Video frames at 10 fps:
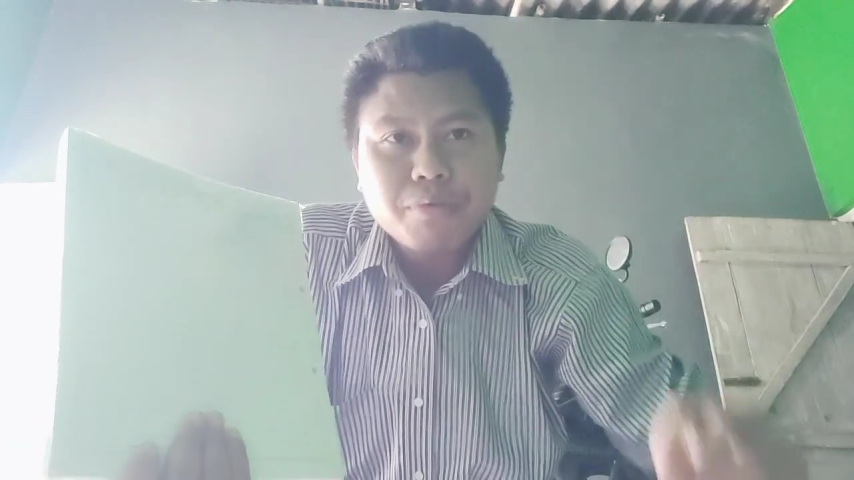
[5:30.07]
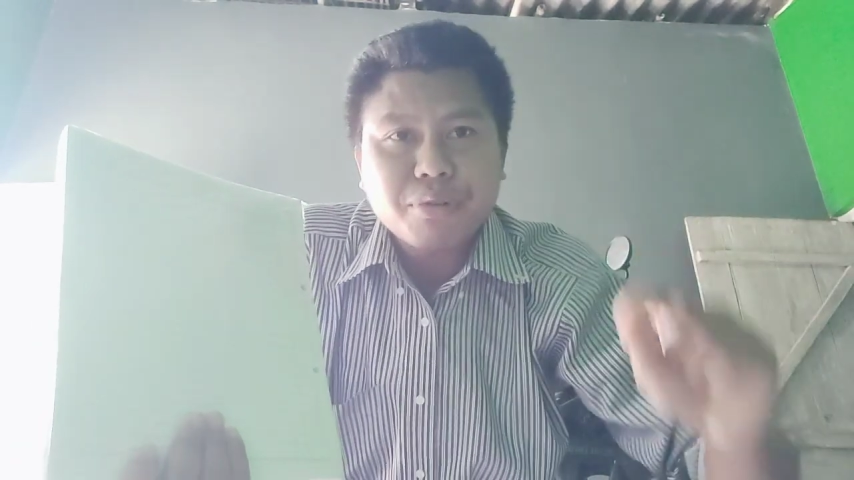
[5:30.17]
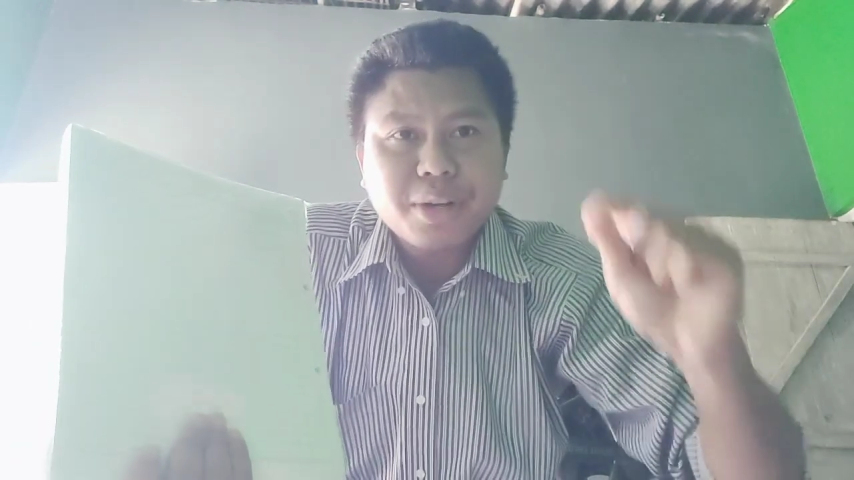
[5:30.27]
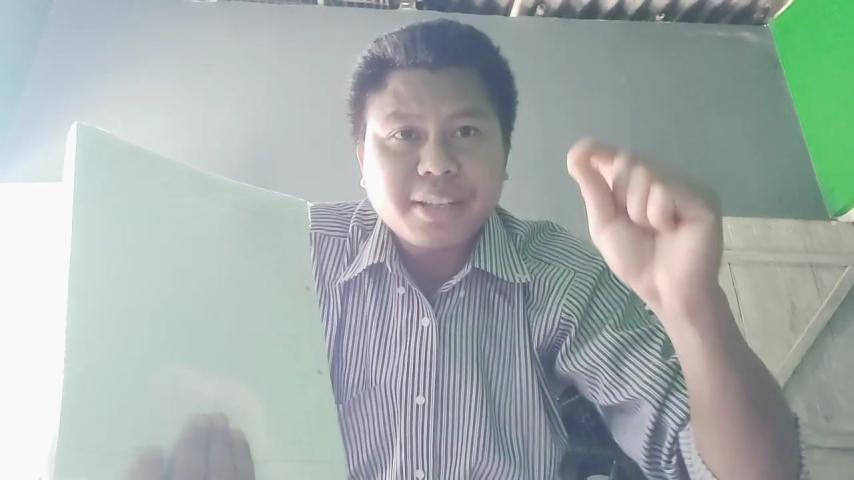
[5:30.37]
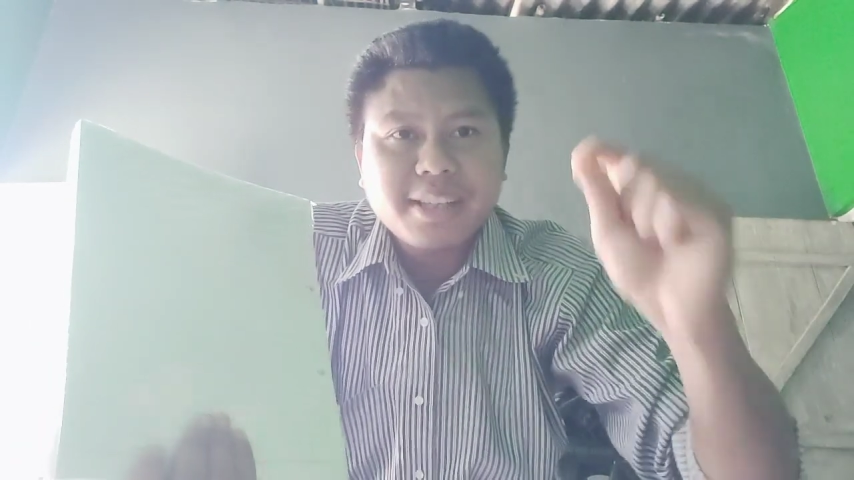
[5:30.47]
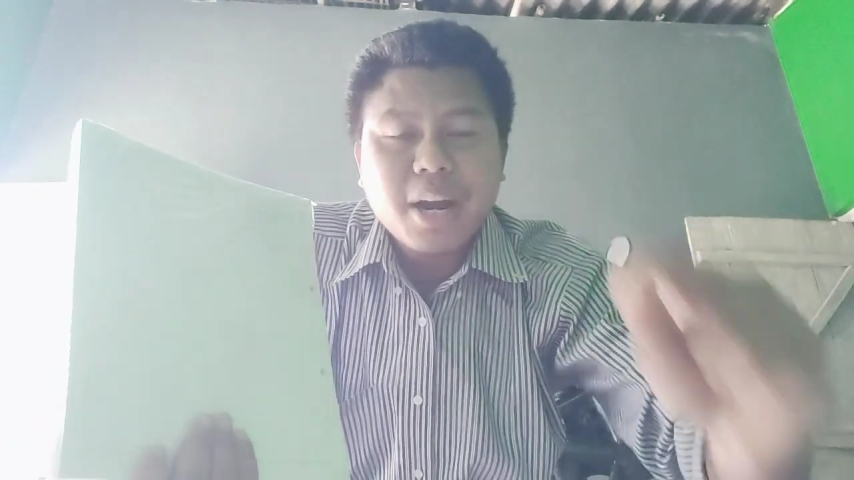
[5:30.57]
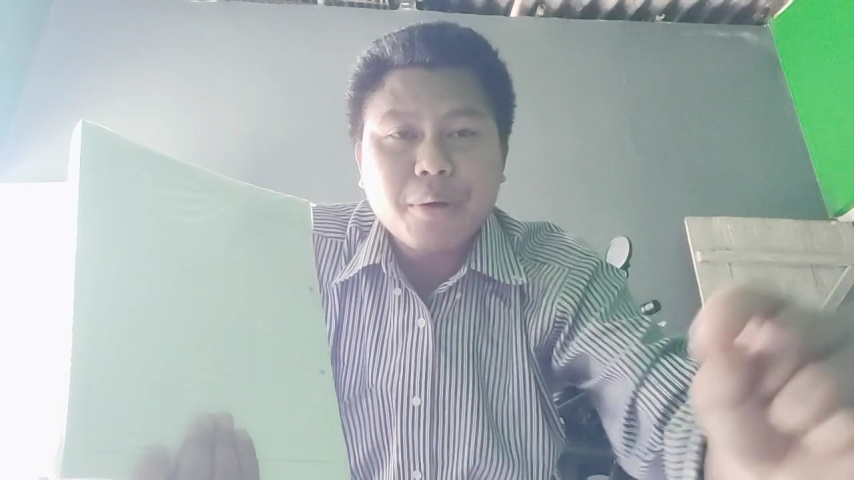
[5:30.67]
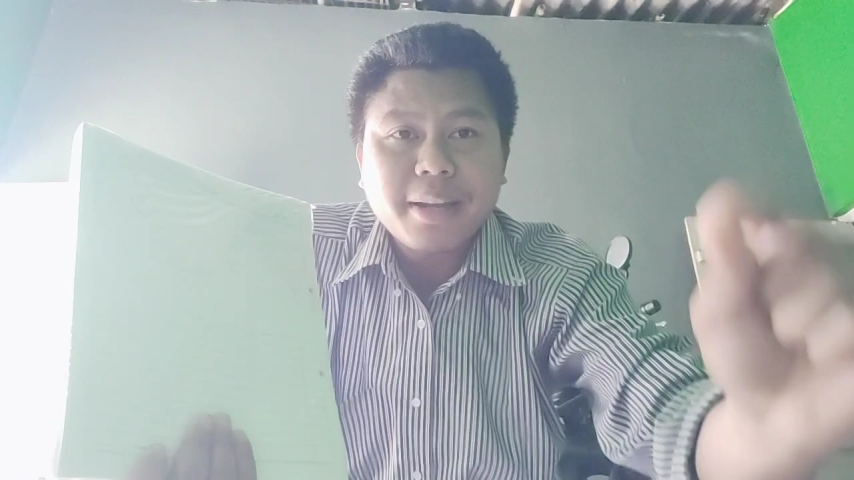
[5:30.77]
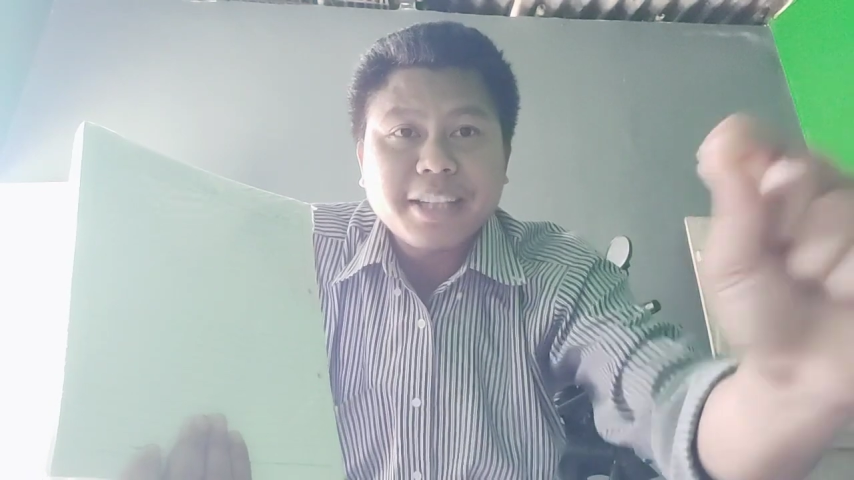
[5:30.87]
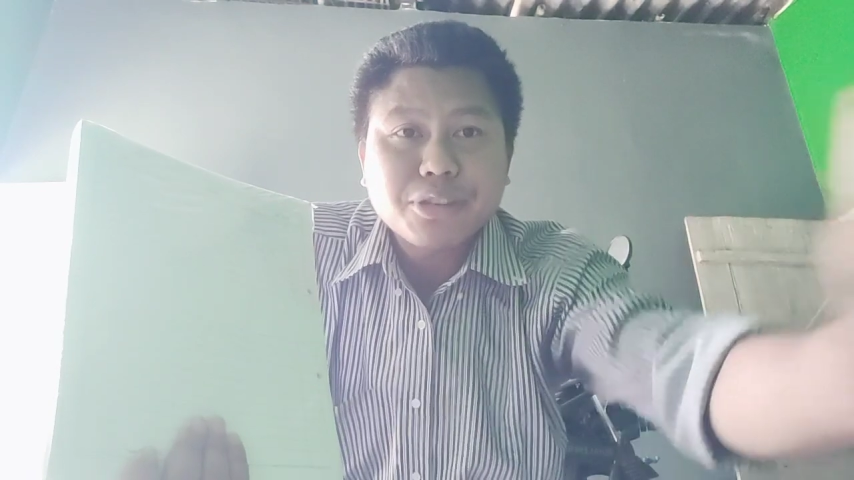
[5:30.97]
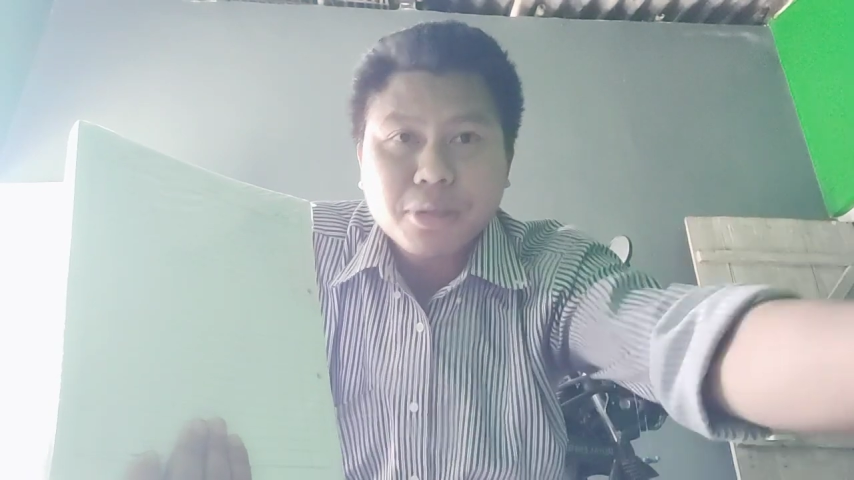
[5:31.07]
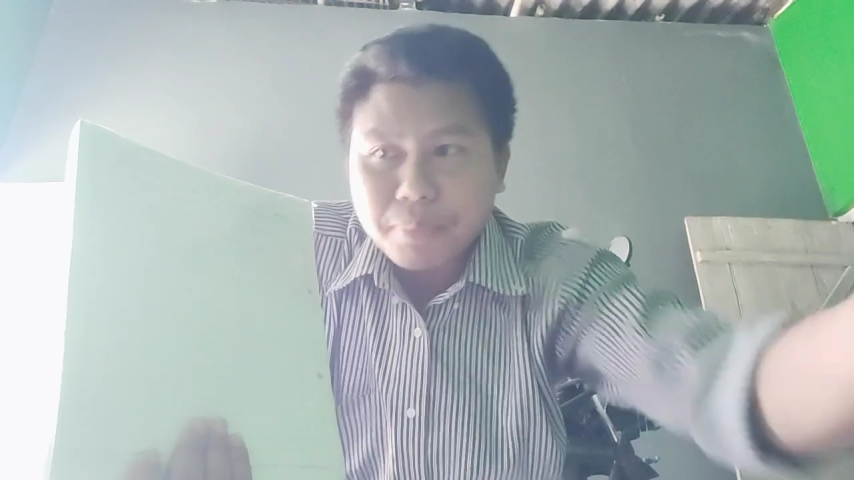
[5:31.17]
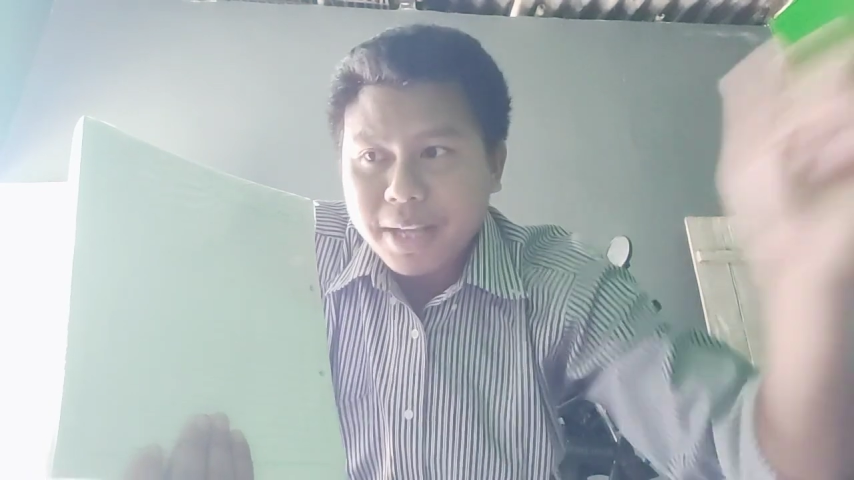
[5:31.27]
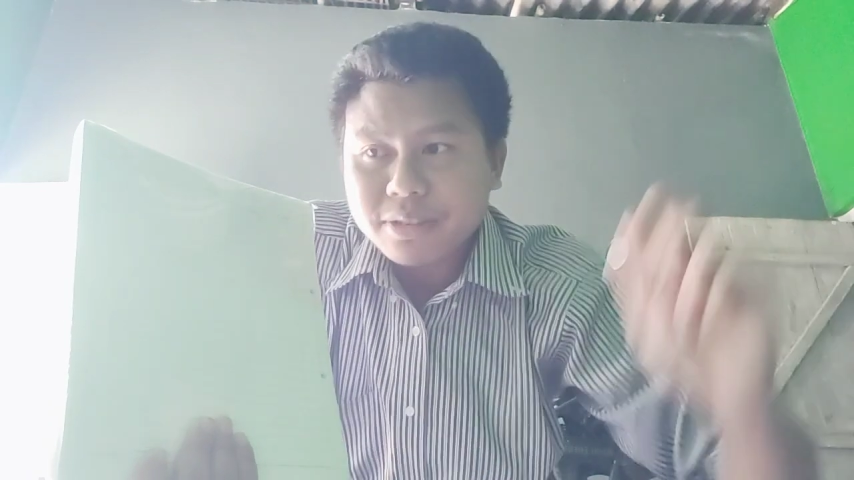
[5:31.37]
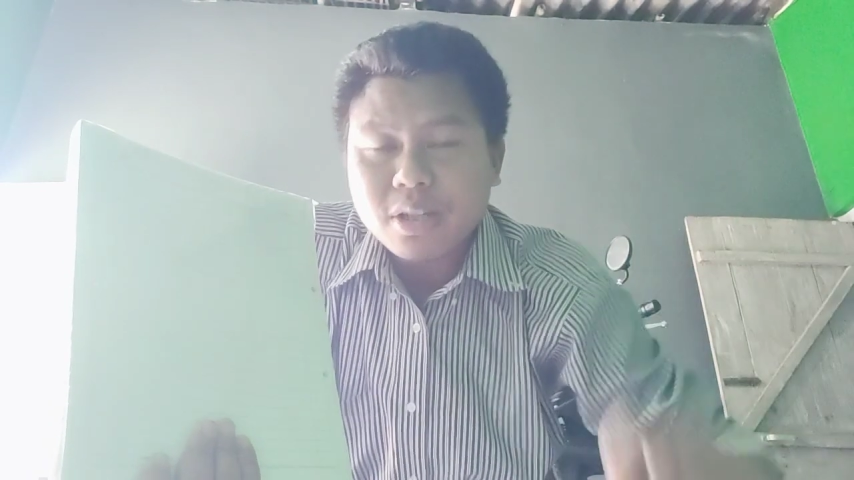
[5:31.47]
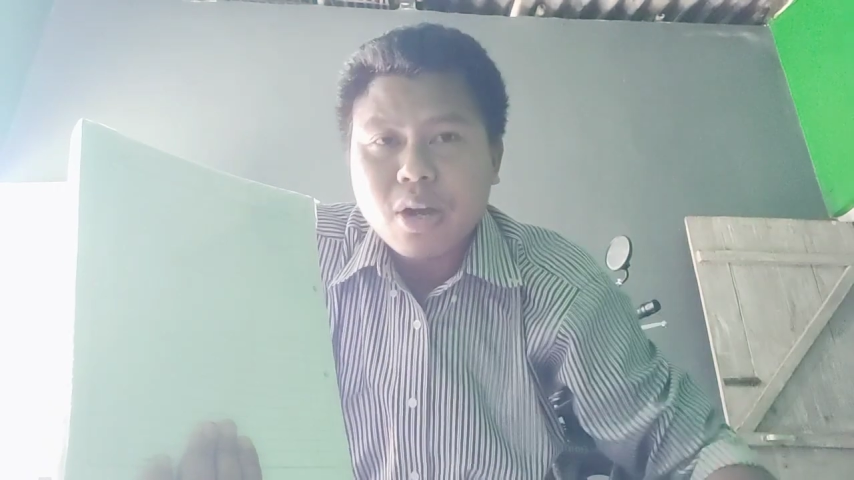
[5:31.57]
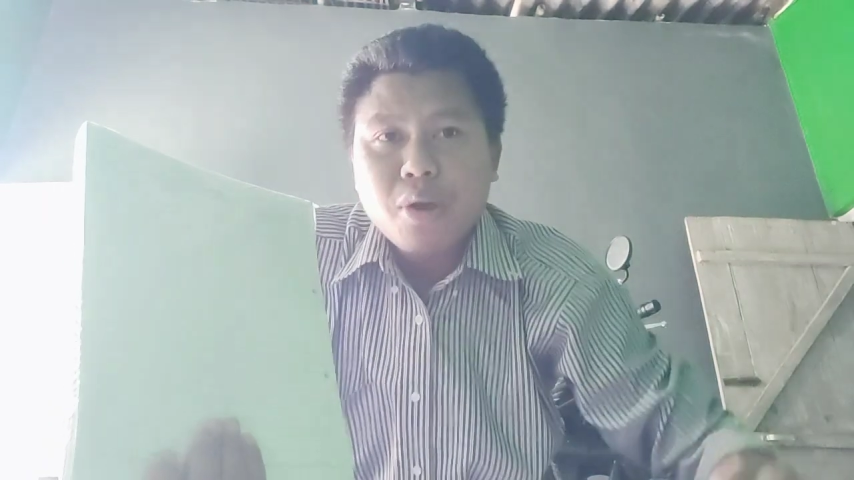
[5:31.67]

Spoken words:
for writing our lesson plan,